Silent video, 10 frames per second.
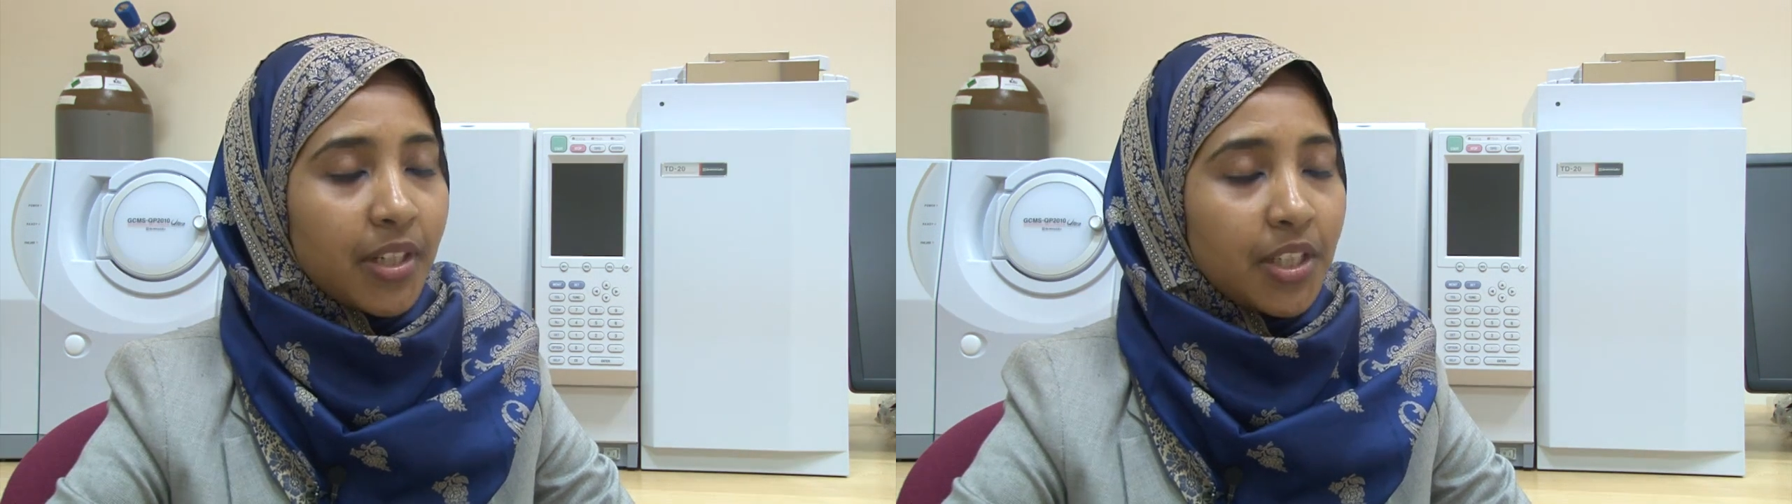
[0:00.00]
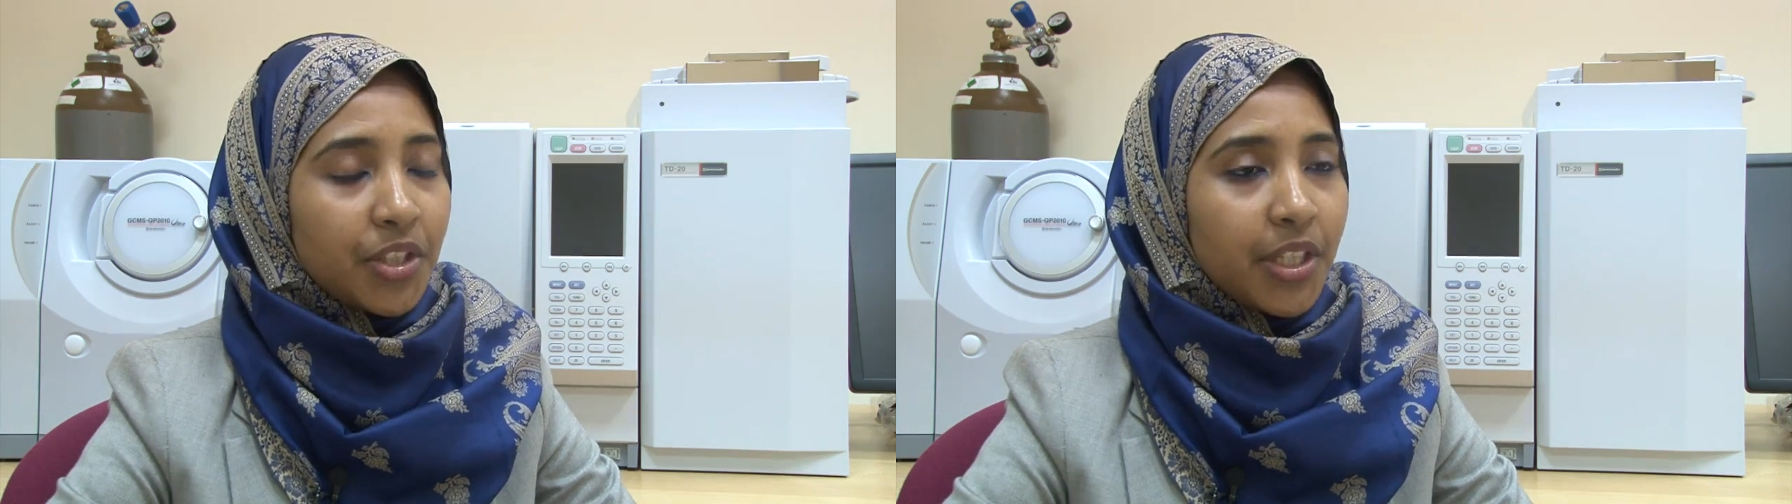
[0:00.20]

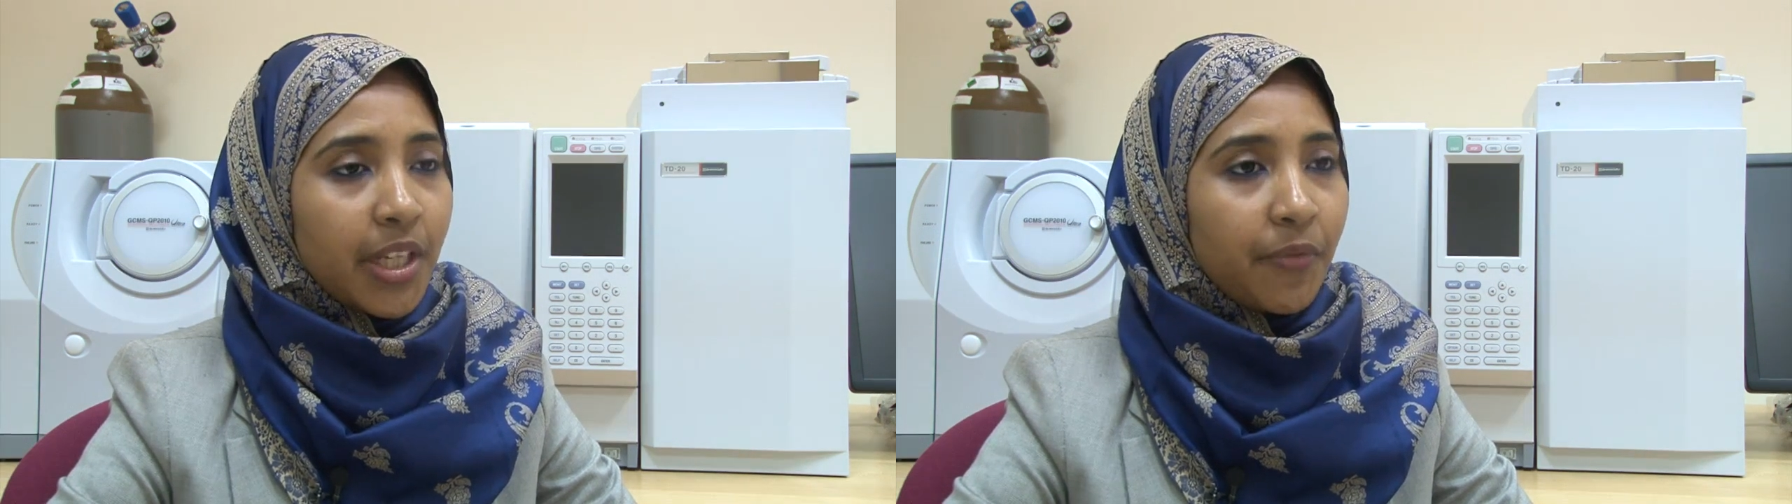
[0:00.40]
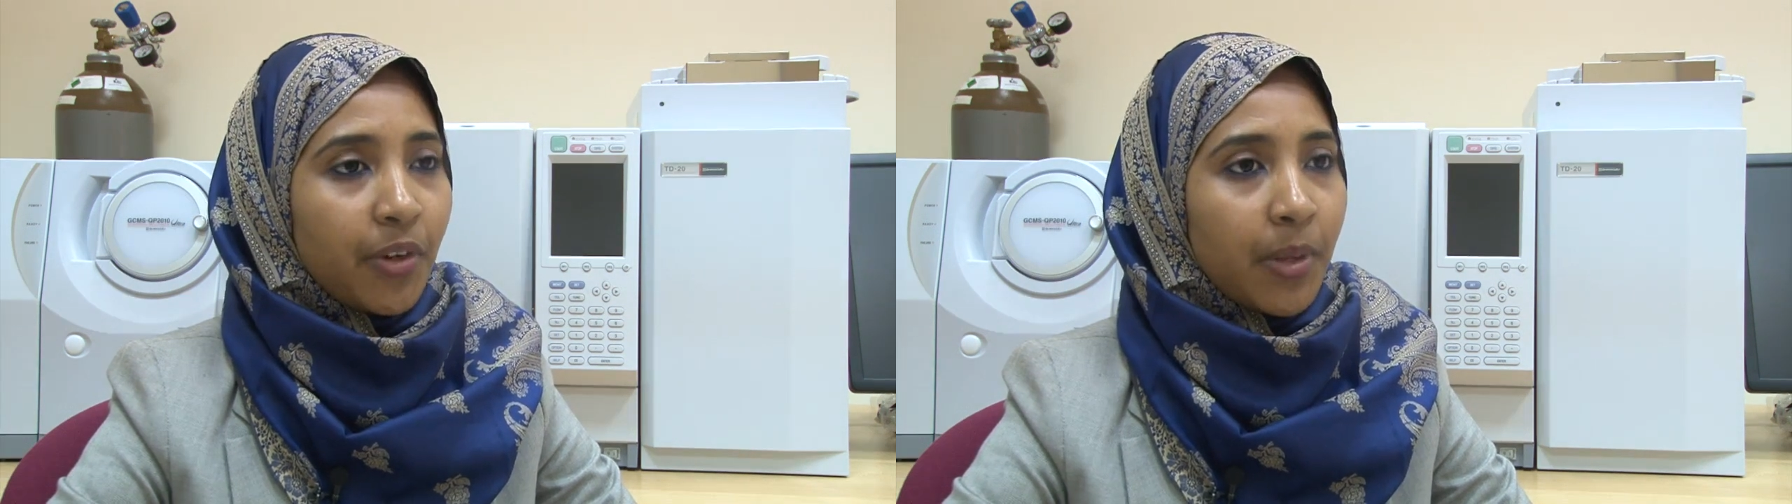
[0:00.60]

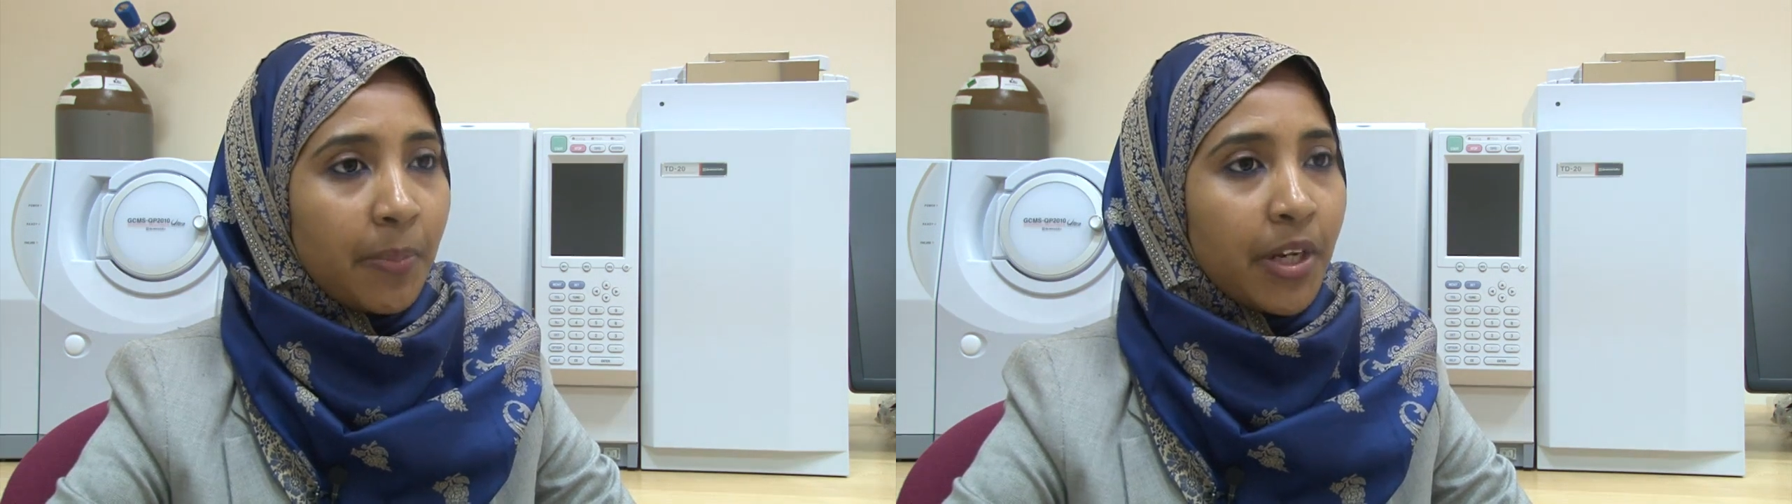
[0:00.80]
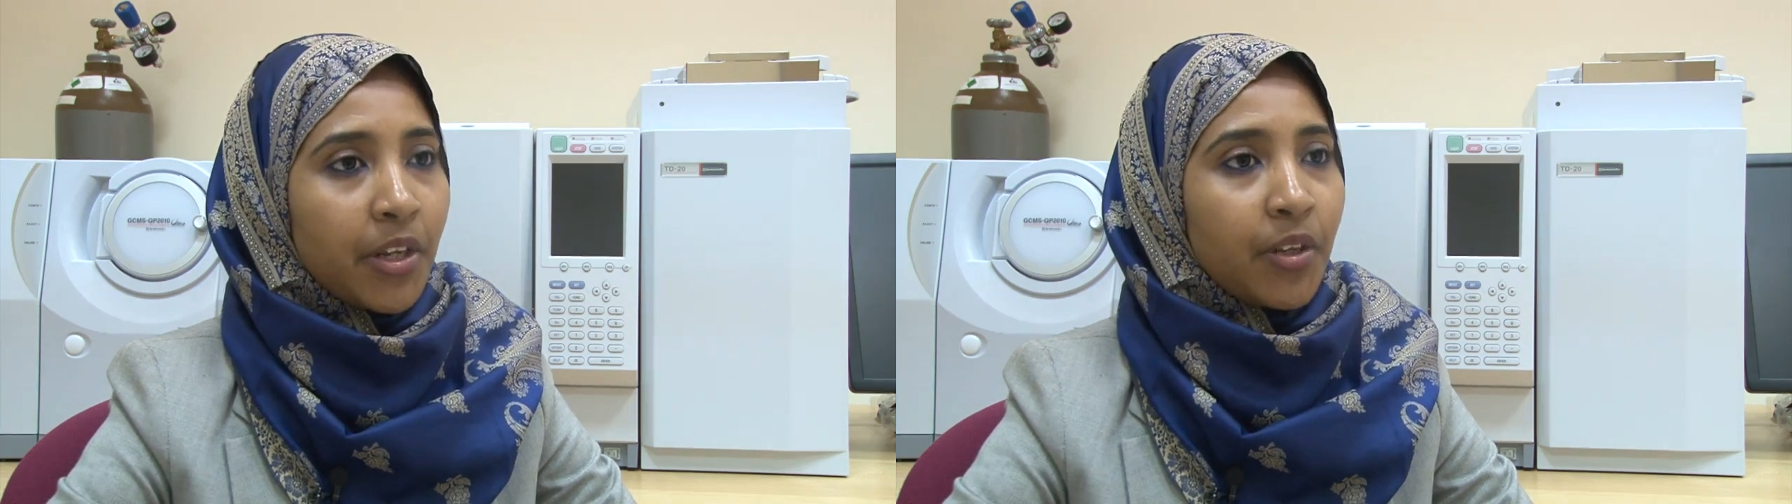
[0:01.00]
engineering from the
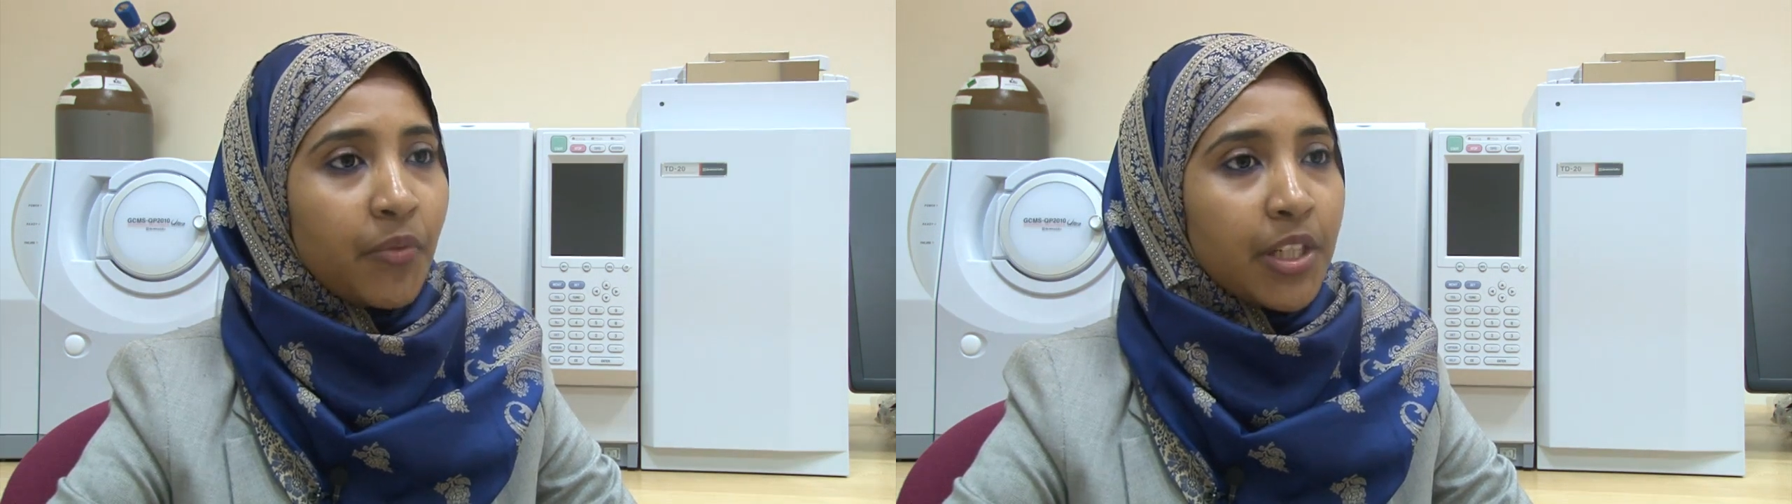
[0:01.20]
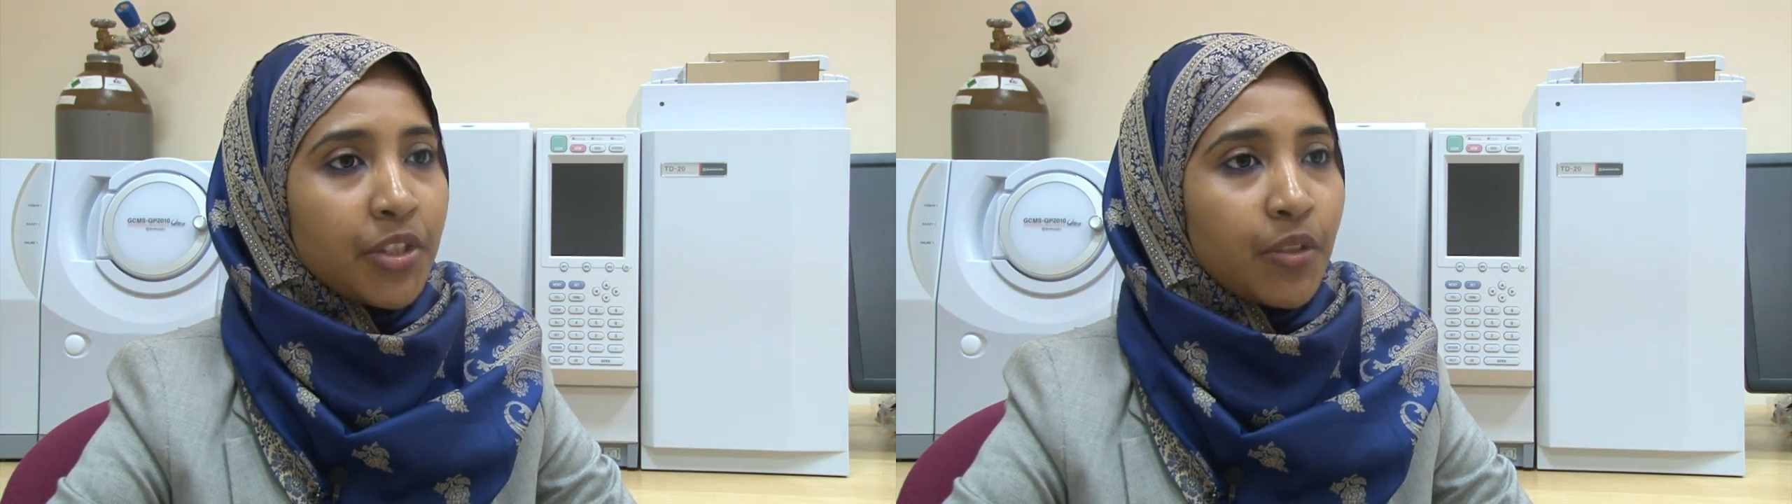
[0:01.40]
American
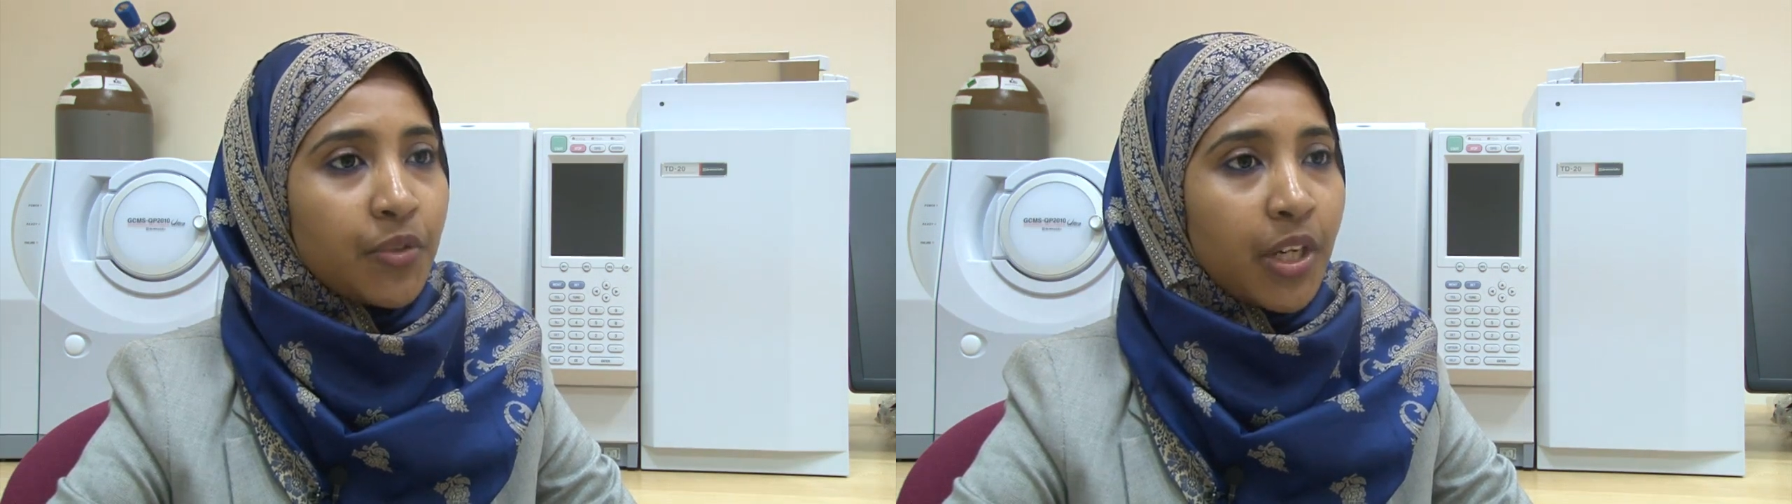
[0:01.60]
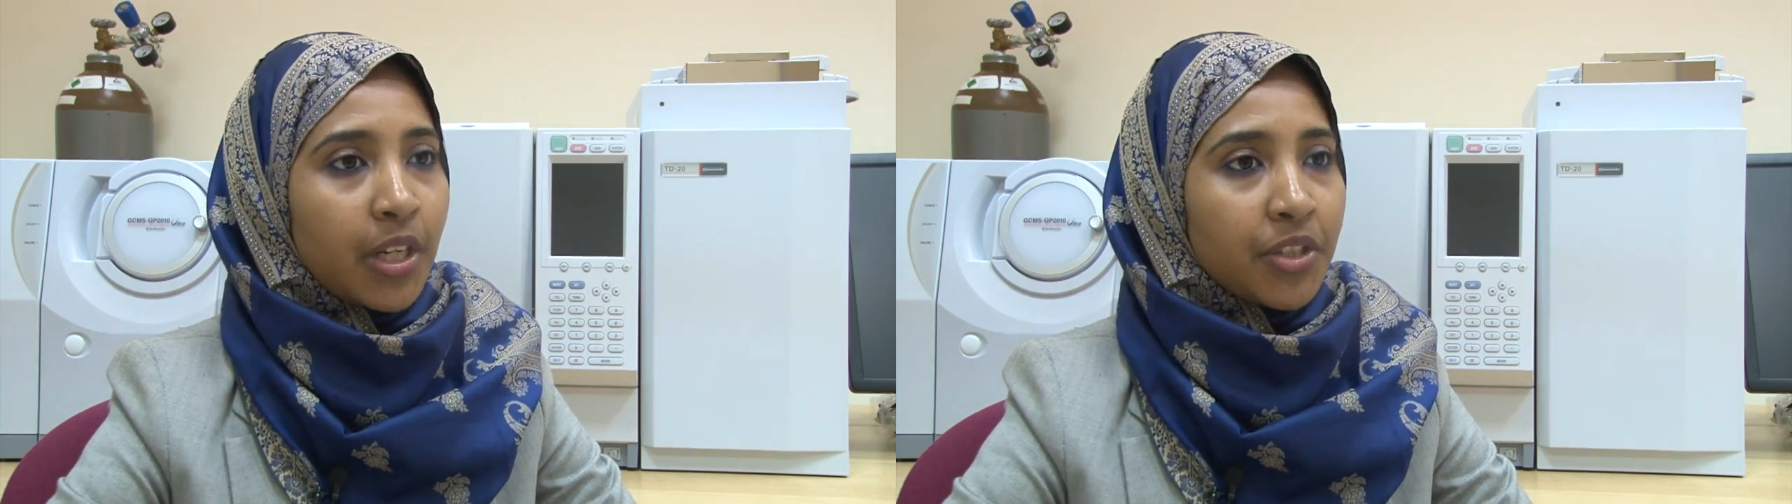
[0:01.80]
University of
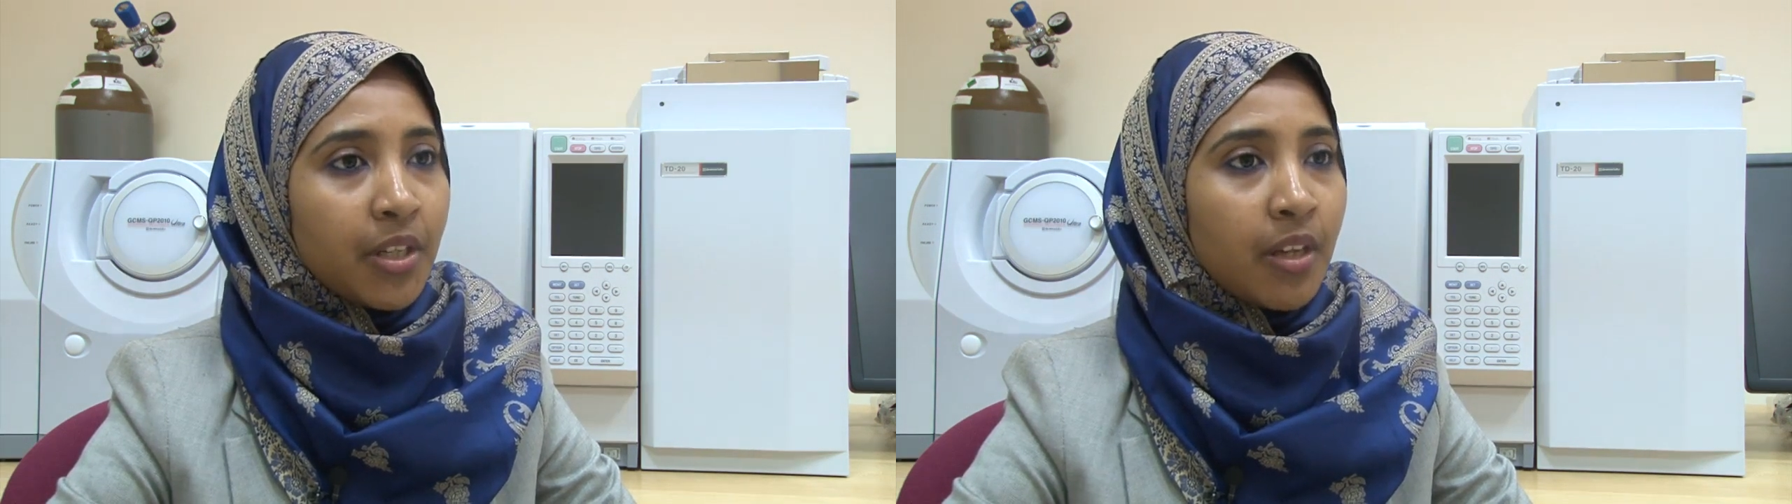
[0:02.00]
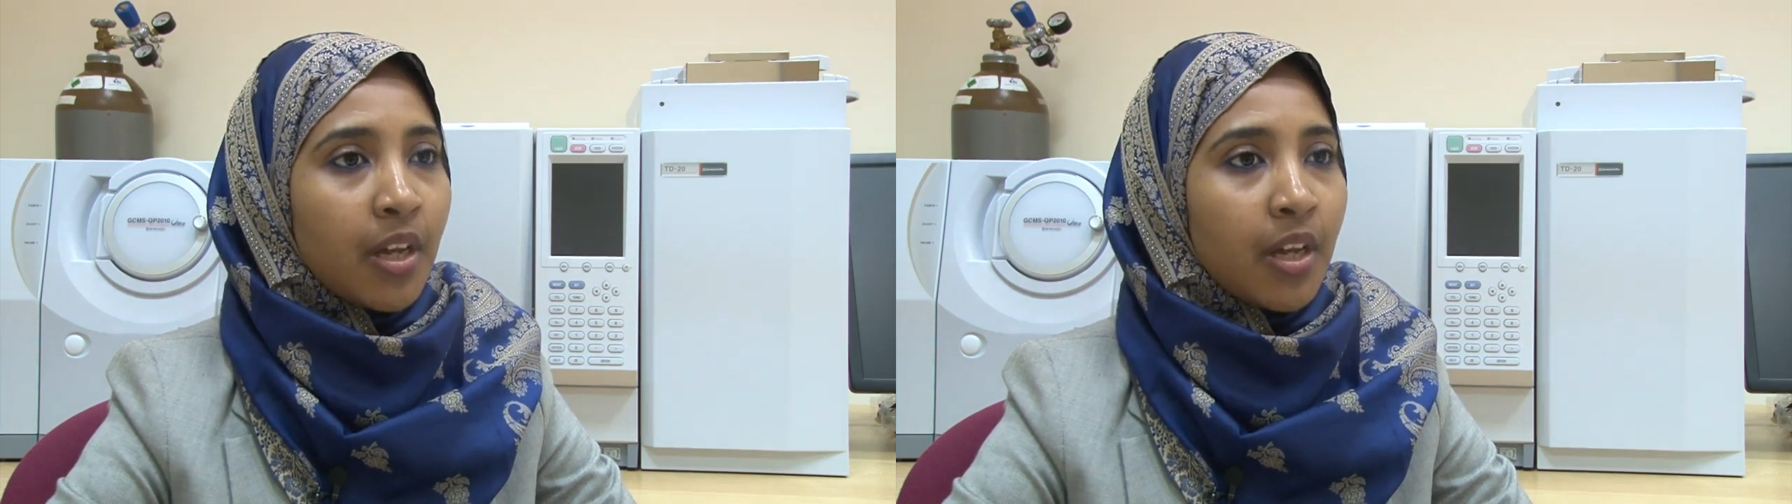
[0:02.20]
Sharjah.